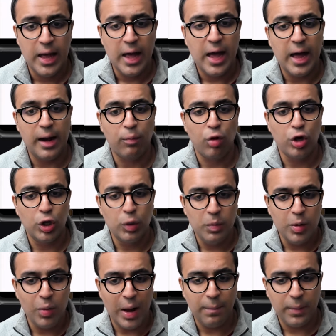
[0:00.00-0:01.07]
and I'm going to be
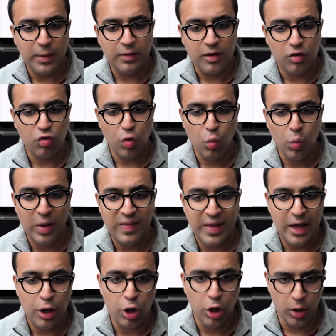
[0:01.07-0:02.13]
wrapping this with
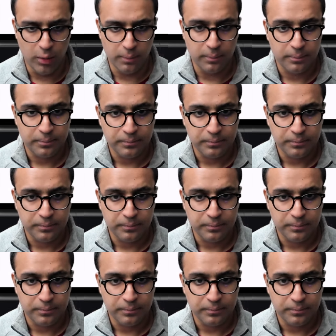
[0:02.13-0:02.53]
a column.